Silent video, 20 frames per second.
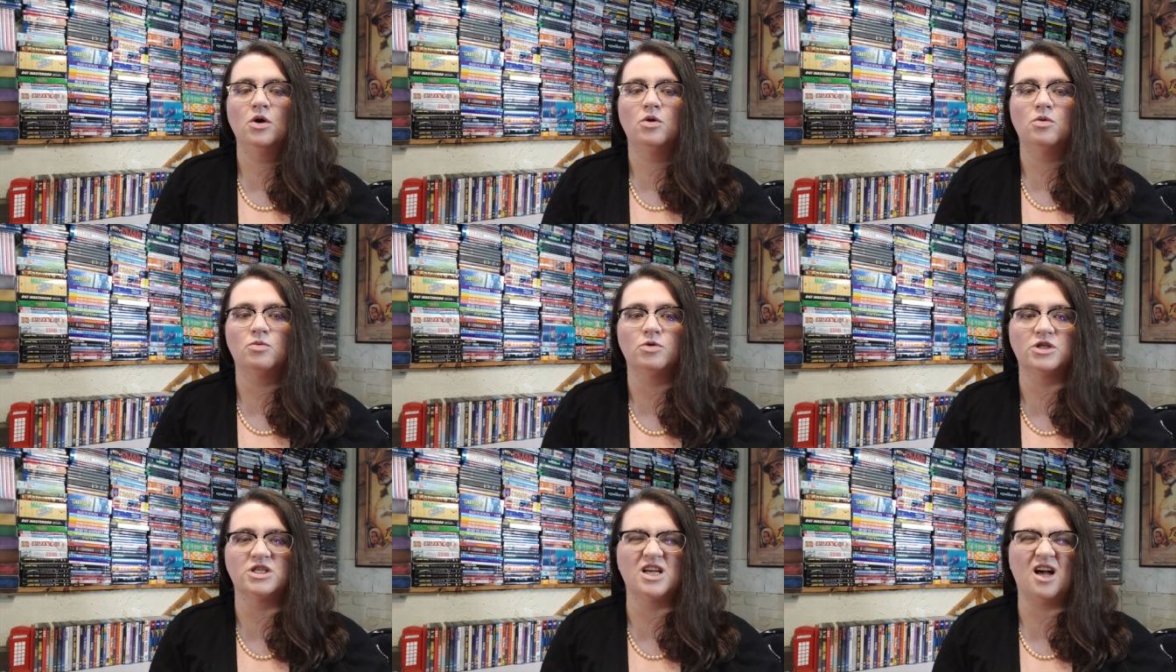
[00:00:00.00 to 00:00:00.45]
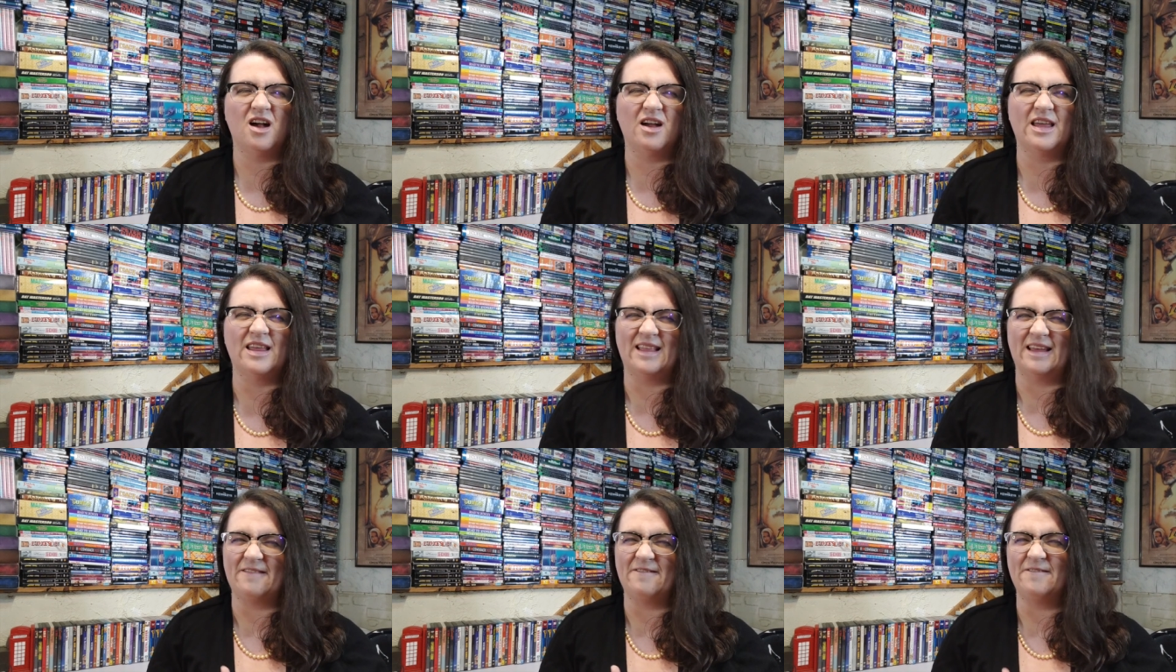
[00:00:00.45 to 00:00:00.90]
We're
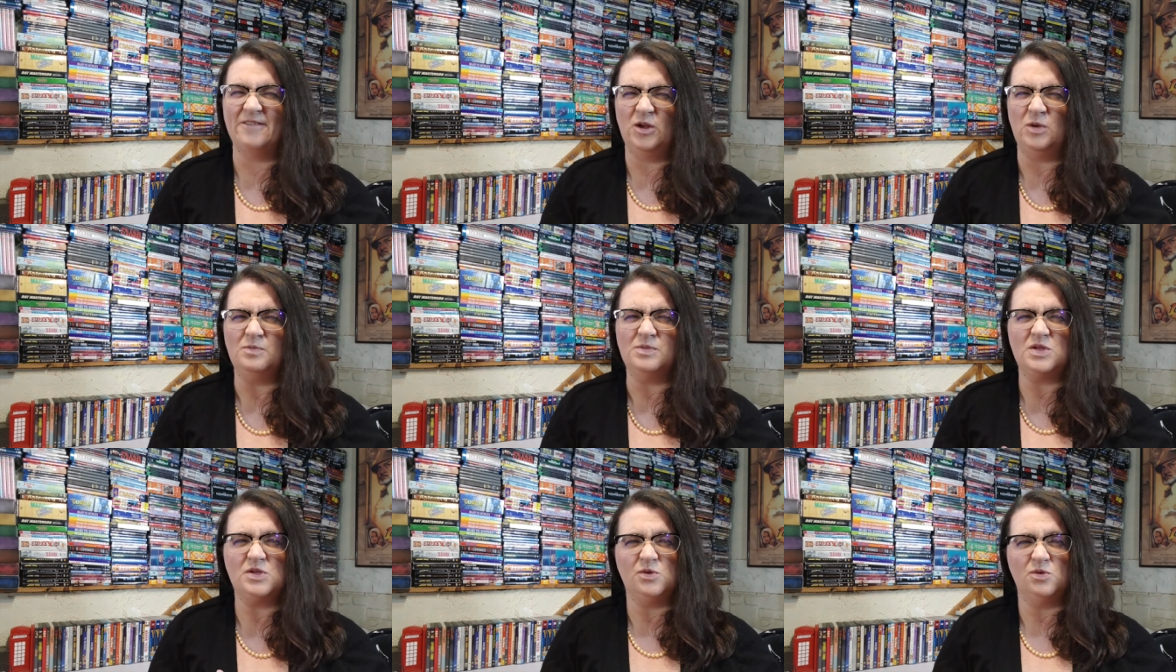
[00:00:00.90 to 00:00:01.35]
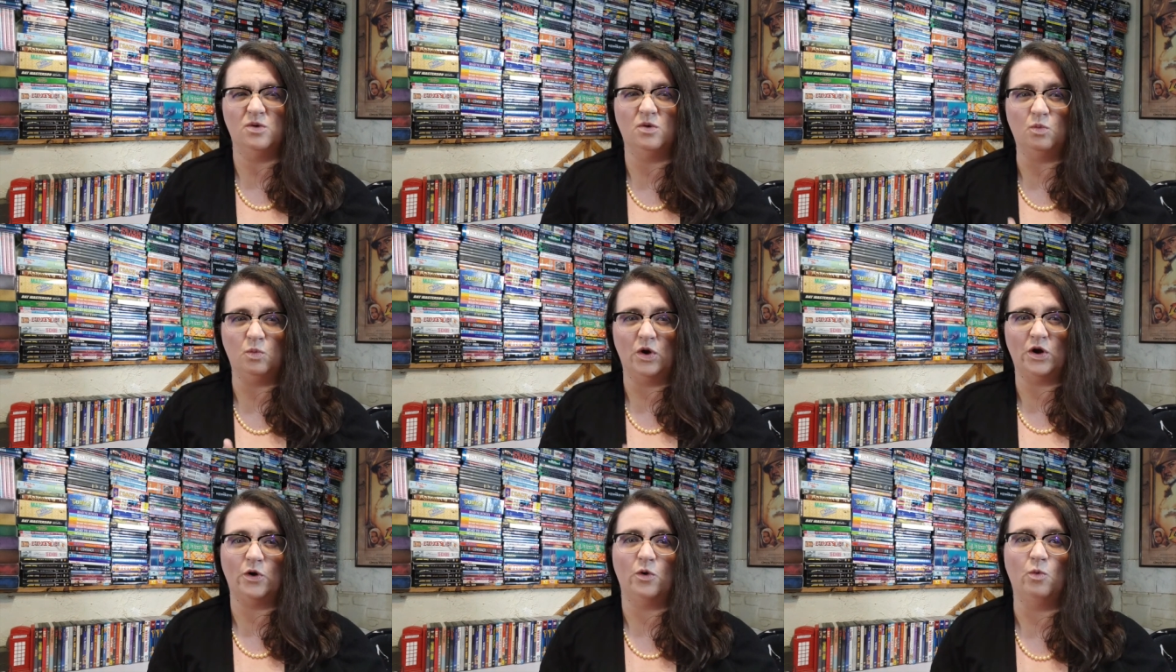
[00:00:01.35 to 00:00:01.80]
talking like Film School
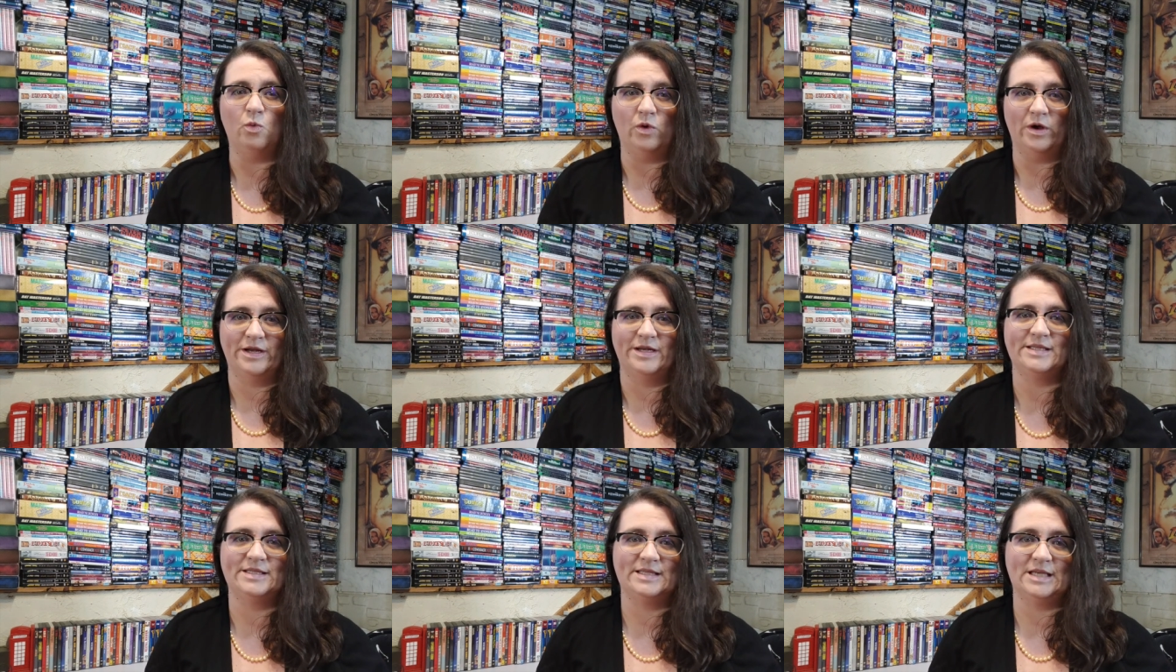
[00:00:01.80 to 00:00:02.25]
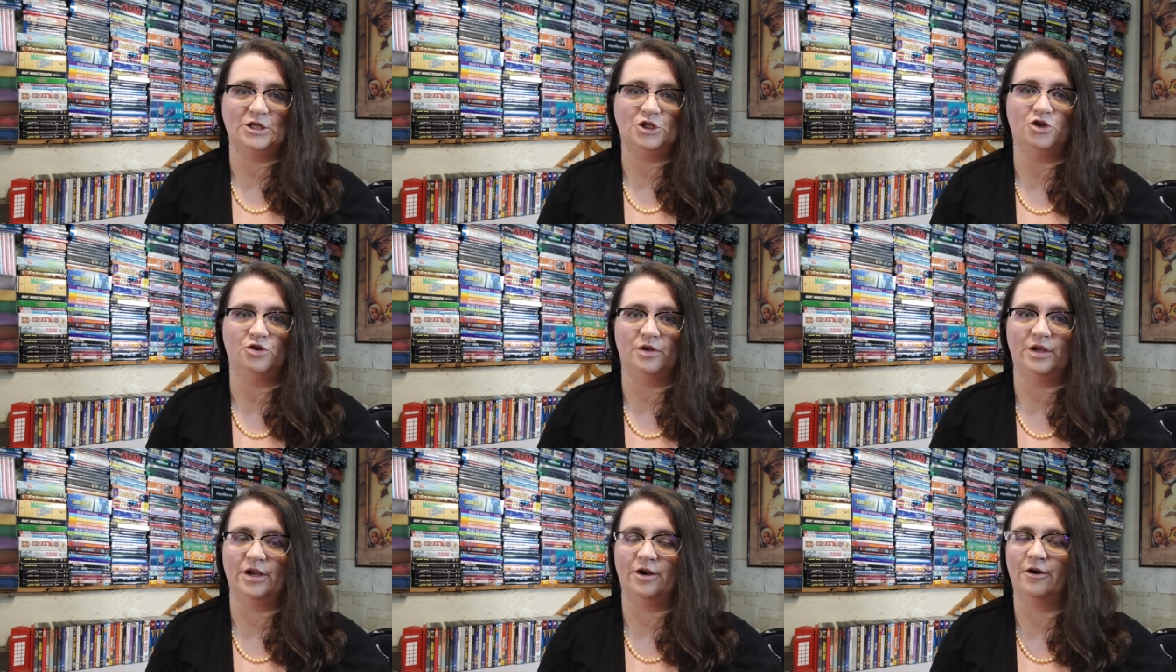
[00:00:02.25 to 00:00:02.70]
101
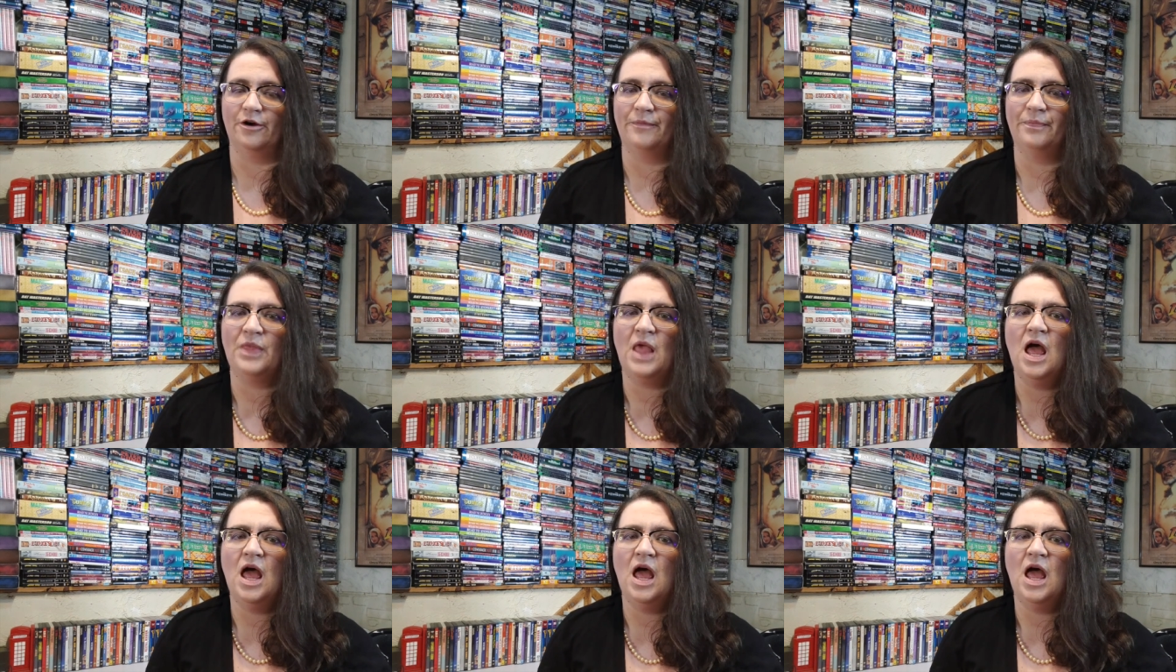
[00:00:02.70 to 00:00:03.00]
essential here.